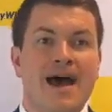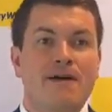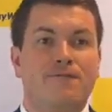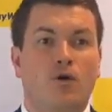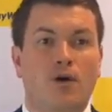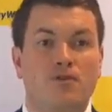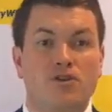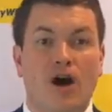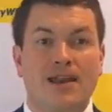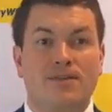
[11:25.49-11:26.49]
At
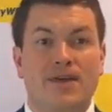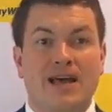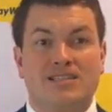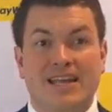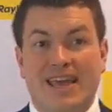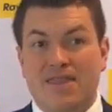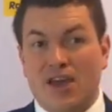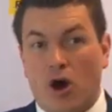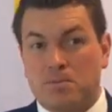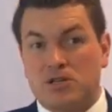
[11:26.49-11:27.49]
$490,000, again,
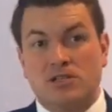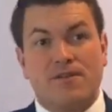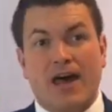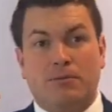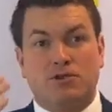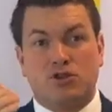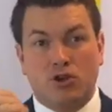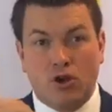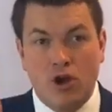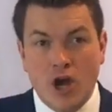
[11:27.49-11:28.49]
the options available to
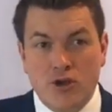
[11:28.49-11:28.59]
you.